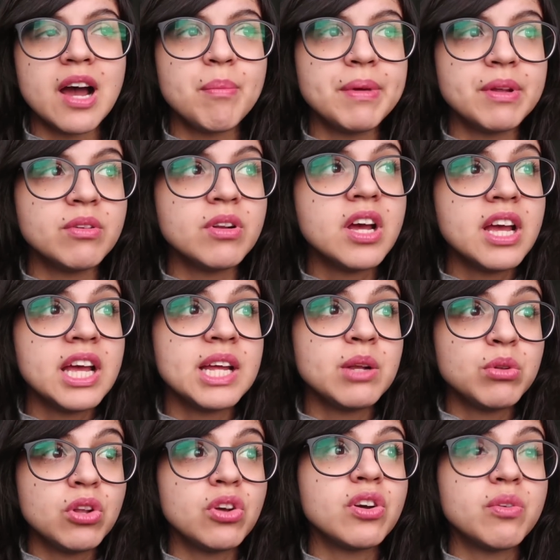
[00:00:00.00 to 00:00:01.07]
up,
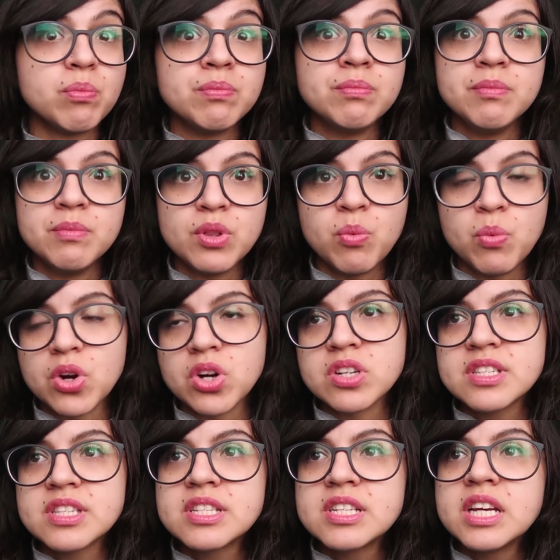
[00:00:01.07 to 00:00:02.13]
it'd look the
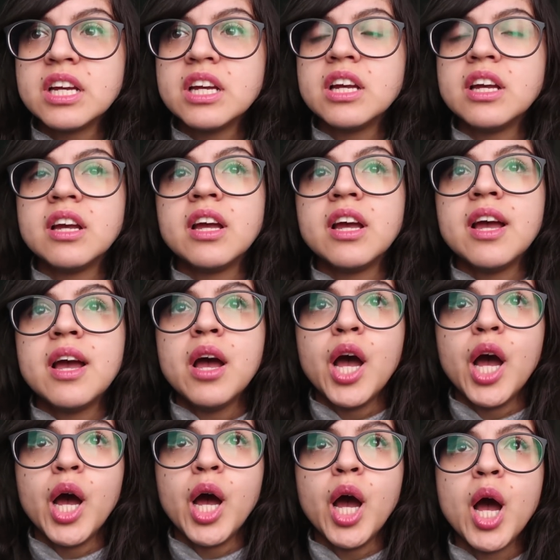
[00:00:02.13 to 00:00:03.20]
worst.
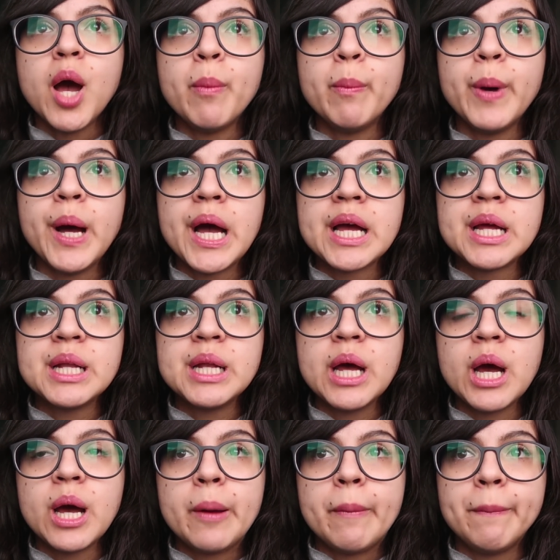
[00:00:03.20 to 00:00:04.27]
But
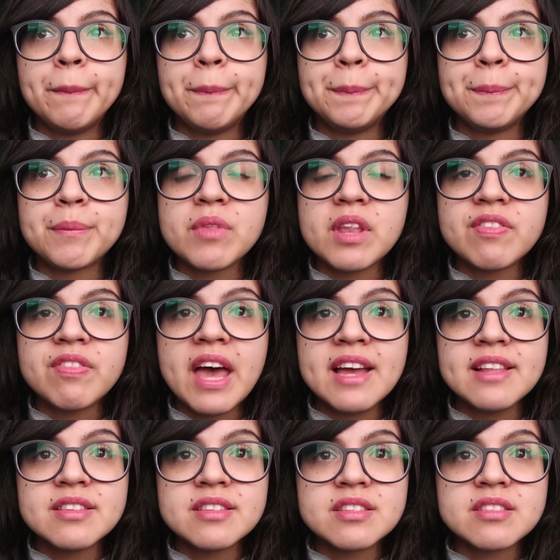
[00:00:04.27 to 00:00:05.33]

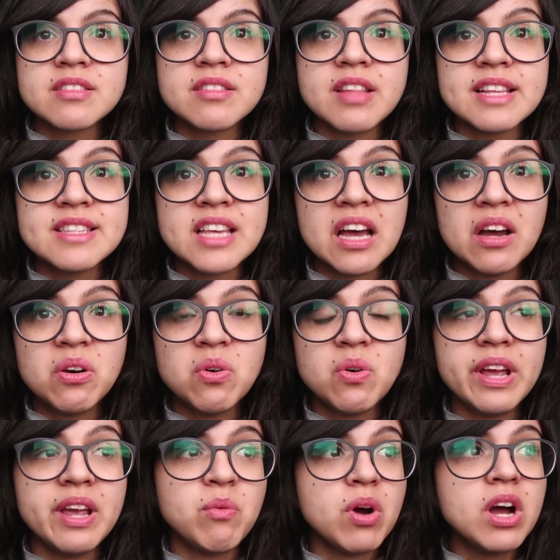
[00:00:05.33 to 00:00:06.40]
that's how
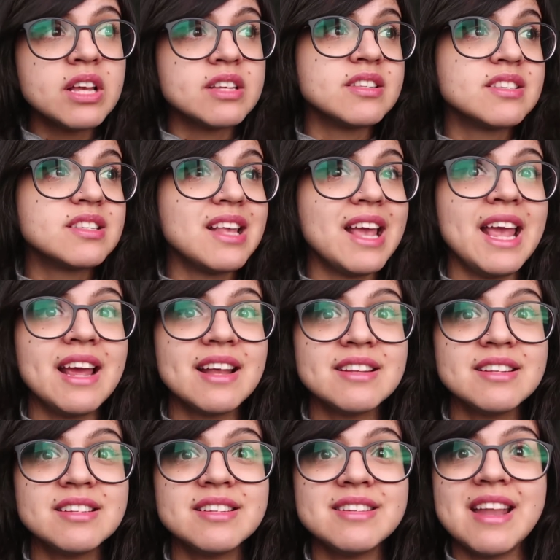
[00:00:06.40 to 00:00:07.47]
it was.
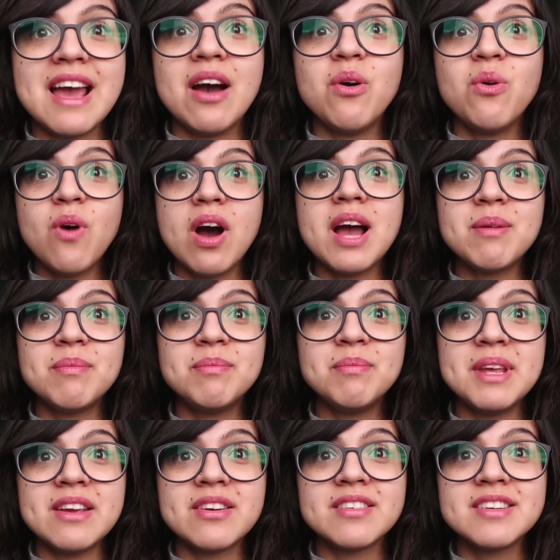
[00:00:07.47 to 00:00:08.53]
And now I'm
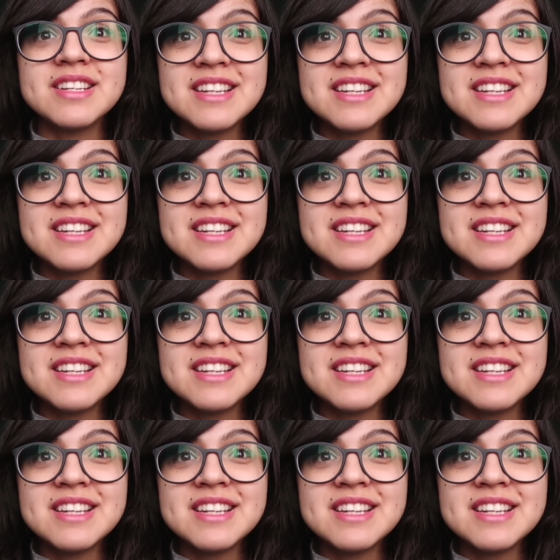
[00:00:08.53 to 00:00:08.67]
here